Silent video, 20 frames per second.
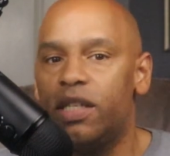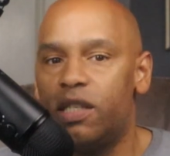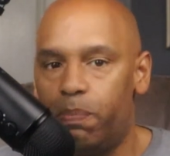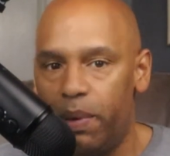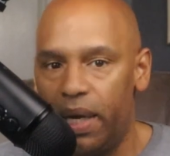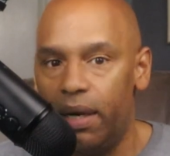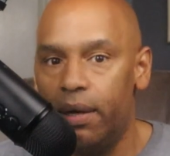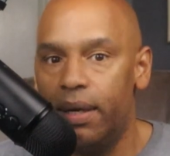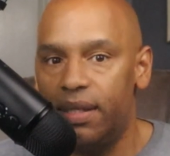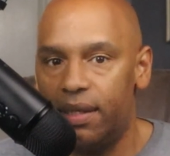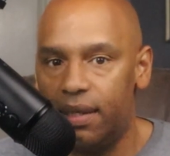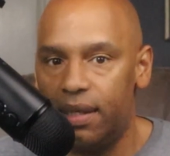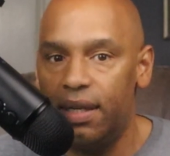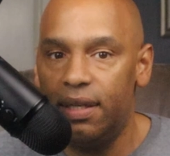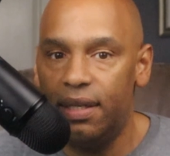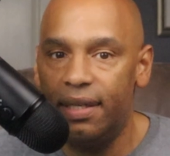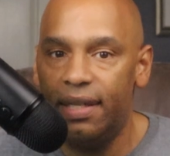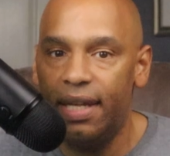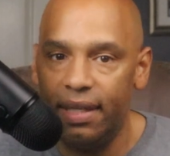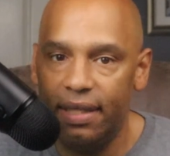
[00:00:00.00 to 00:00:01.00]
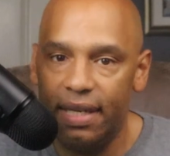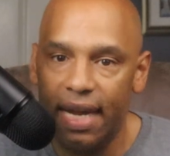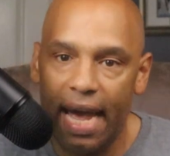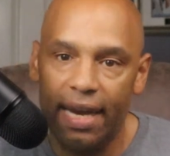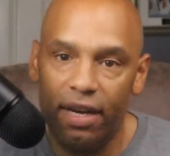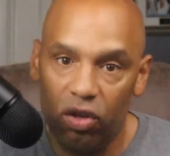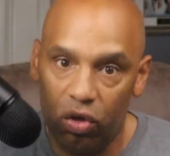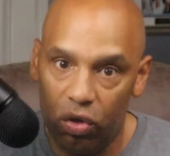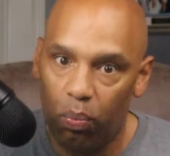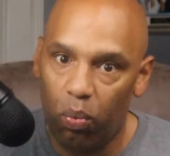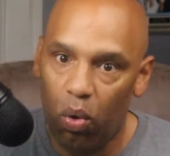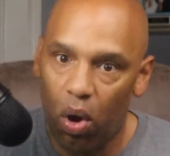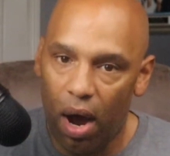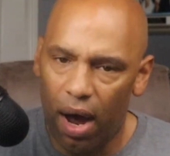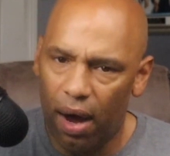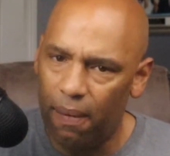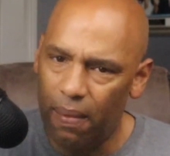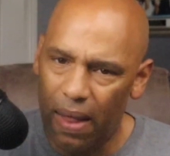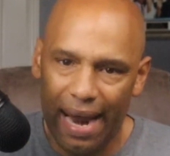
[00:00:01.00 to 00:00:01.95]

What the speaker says: experienced than Daniel Dubois,